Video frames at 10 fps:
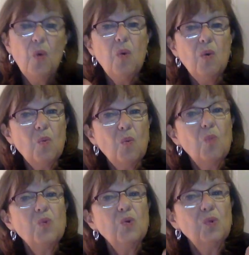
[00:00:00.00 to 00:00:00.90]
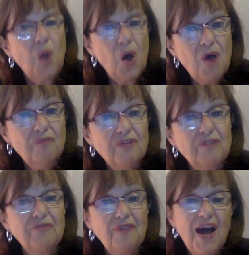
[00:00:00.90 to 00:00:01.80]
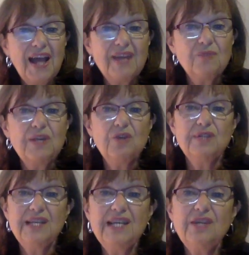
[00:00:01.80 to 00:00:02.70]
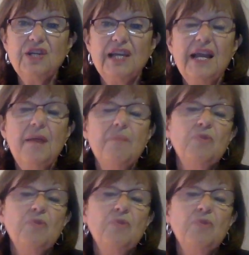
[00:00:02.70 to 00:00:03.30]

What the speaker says: Well, you'll often find when you're teaching